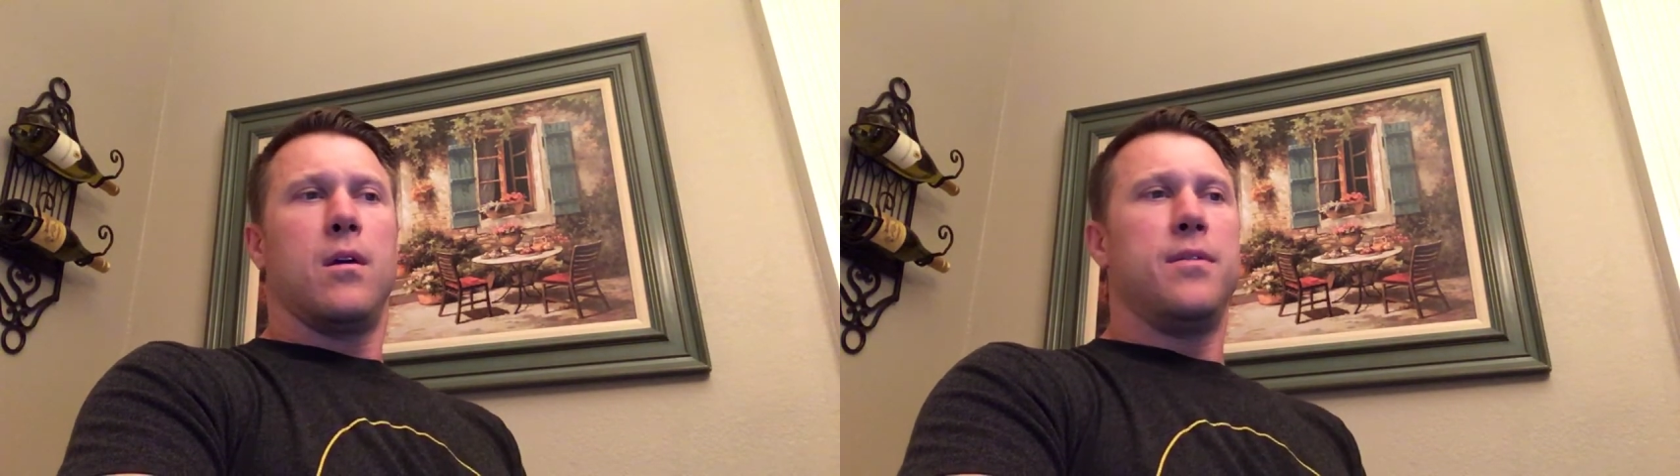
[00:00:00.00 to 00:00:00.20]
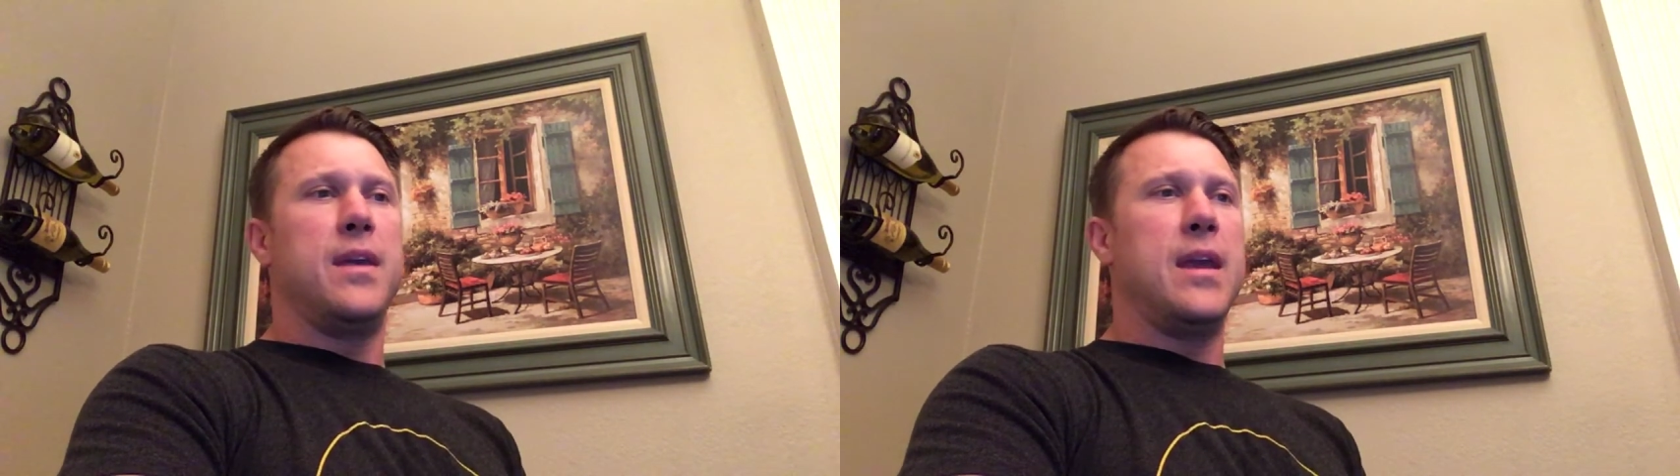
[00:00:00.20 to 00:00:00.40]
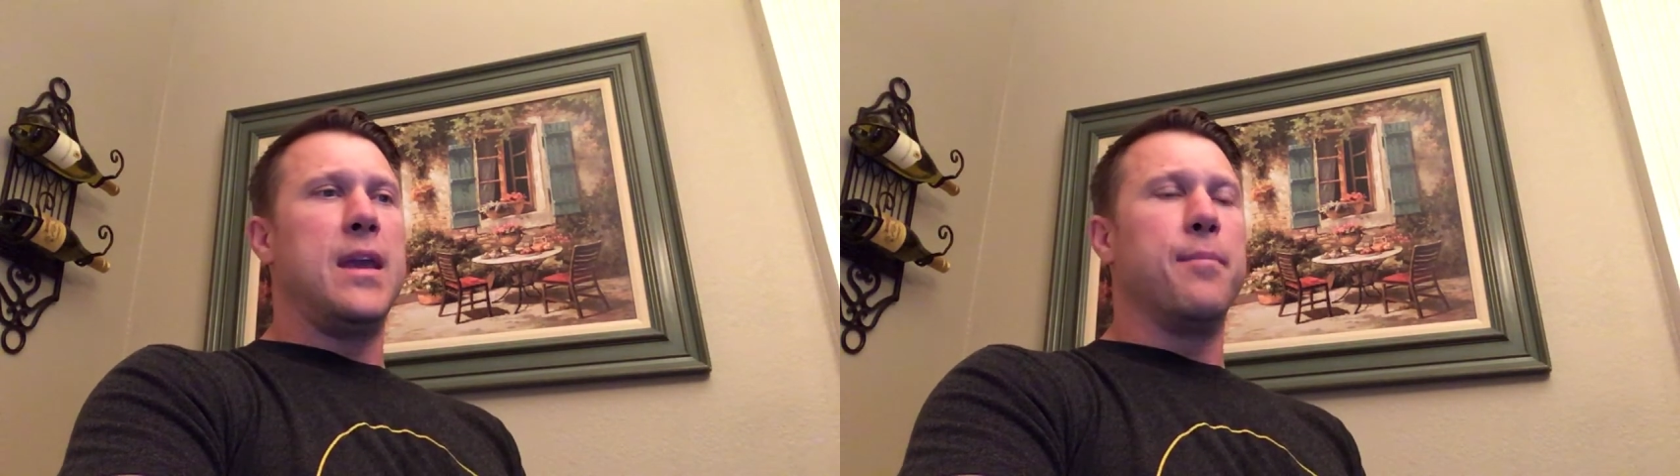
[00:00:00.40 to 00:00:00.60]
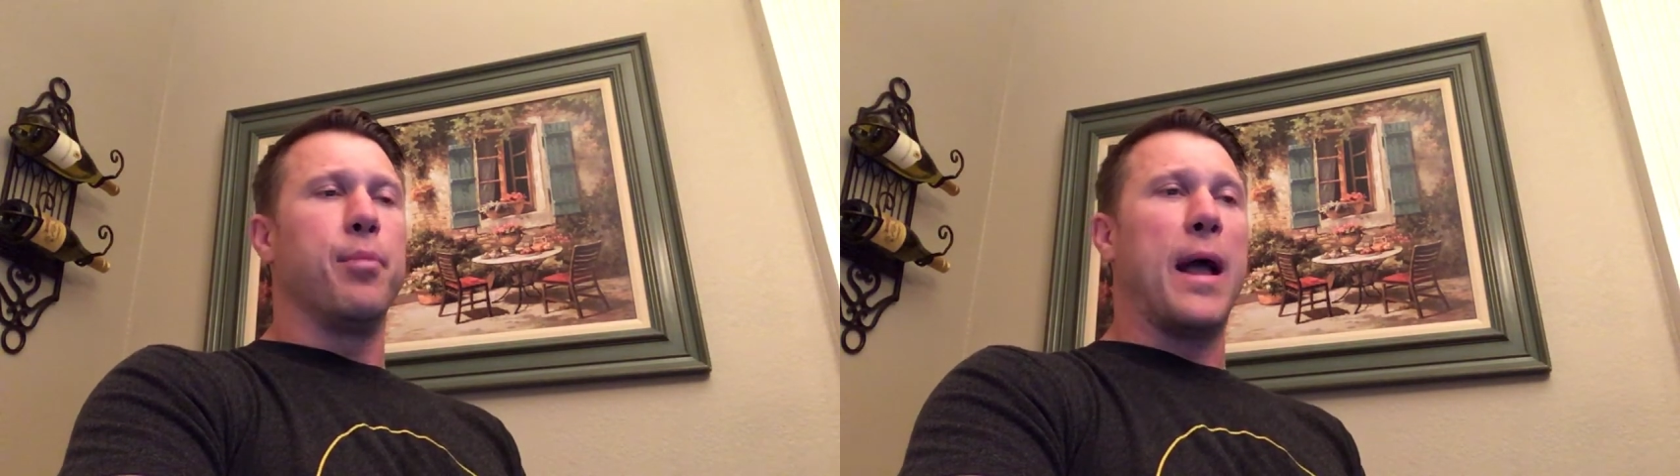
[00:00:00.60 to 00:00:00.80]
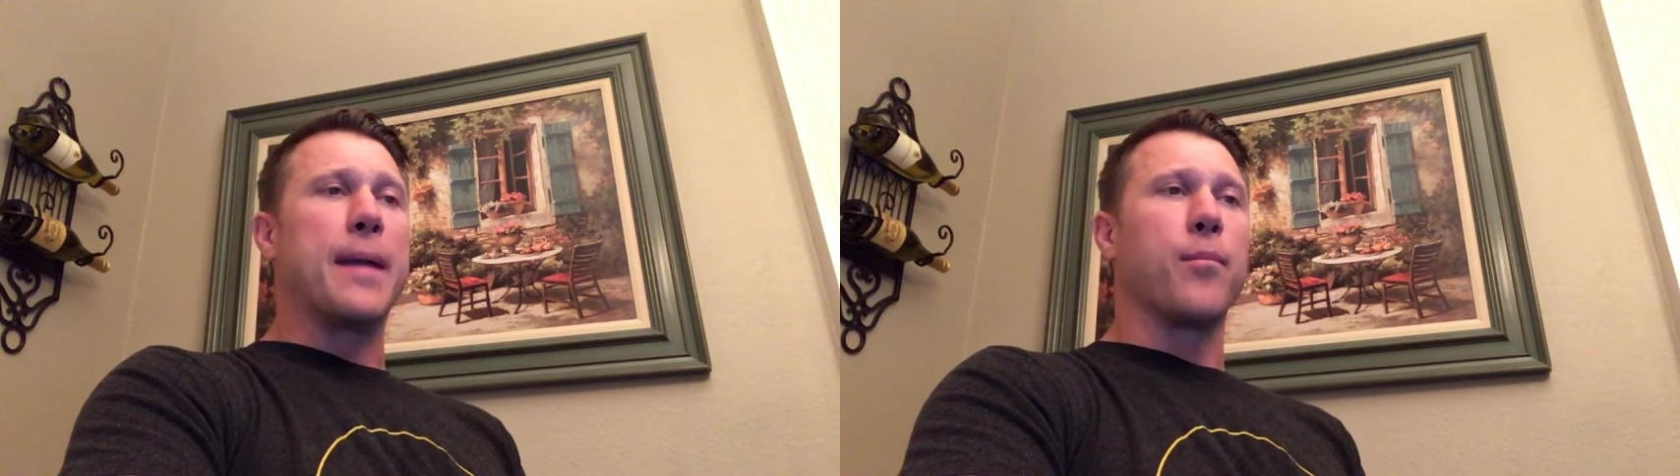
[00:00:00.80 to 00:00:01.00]
The
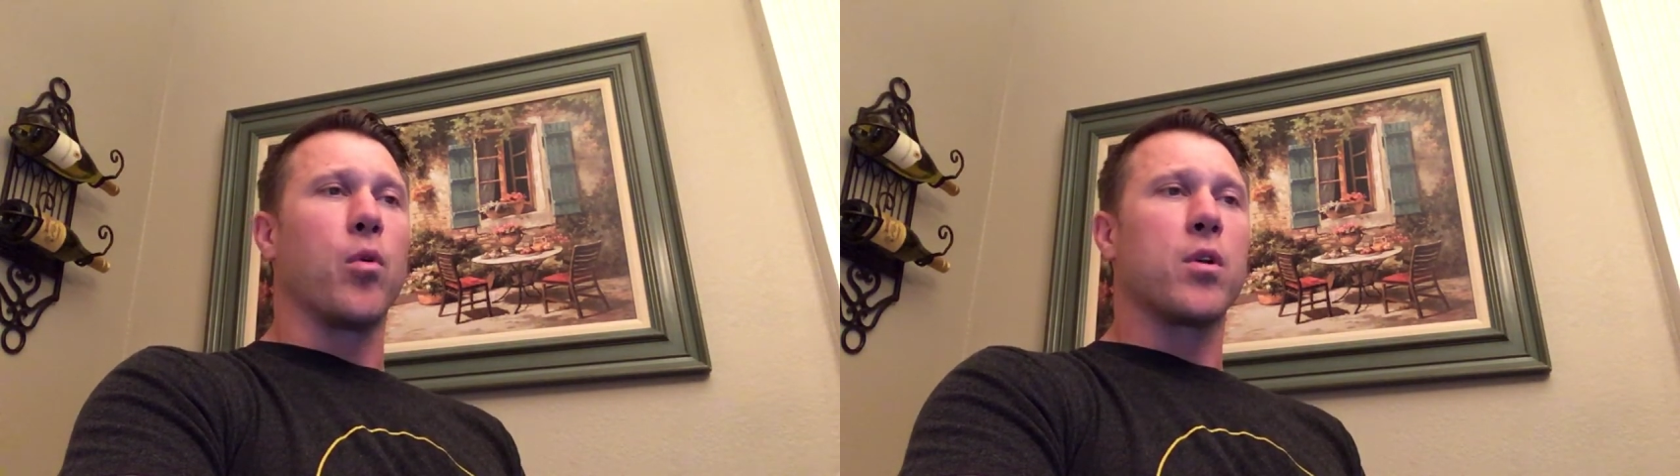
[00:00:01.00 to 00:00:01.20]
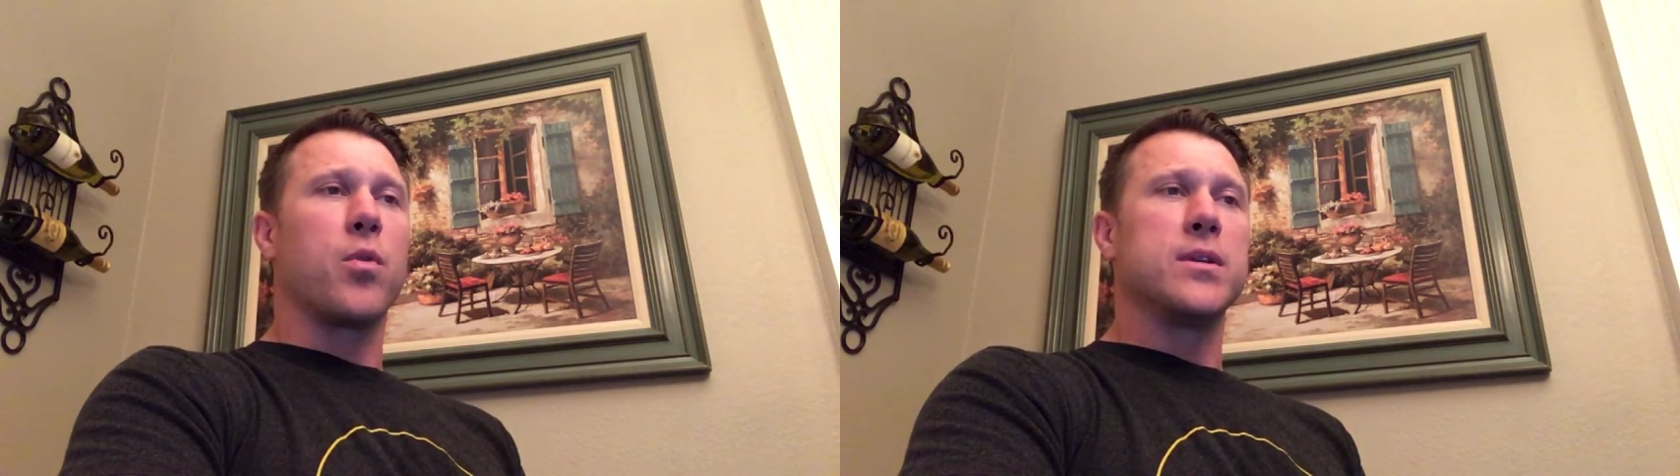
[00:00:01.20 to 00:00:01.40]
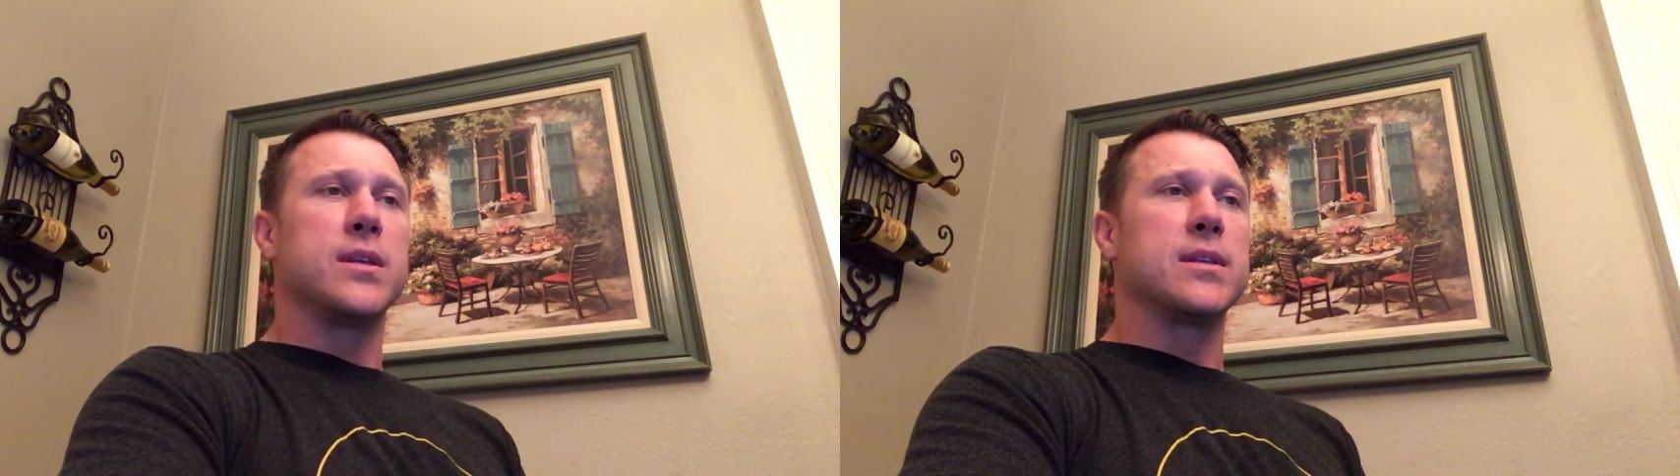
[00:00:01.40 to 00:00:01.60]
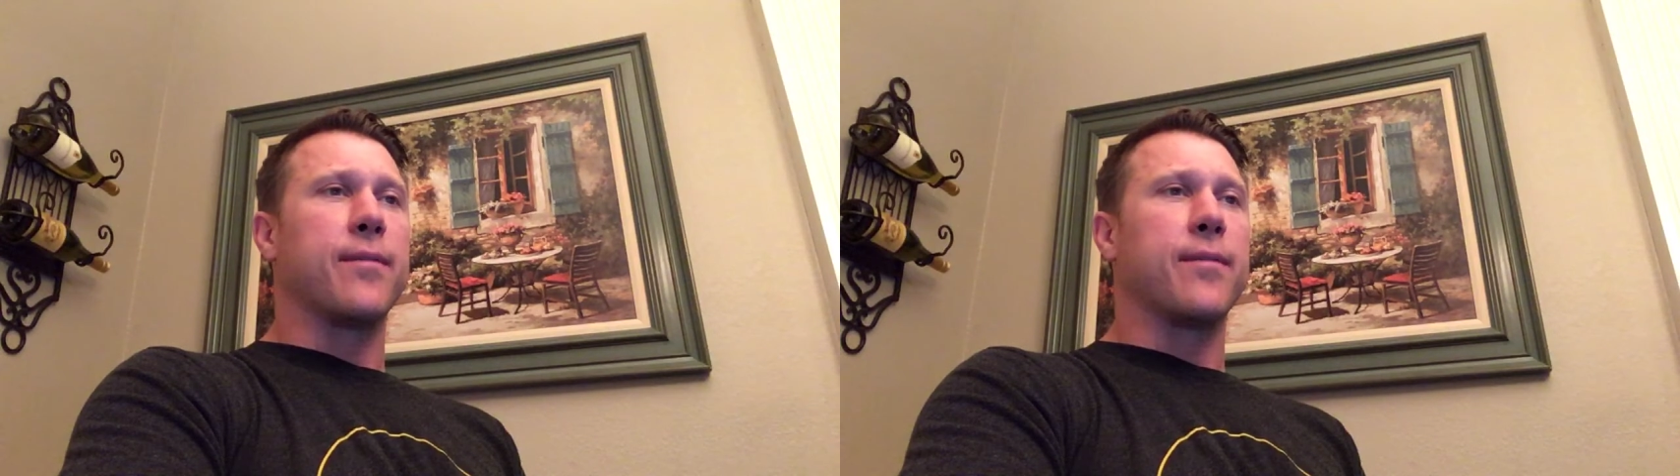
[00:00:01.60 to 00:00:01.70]
Blackboard quizzes,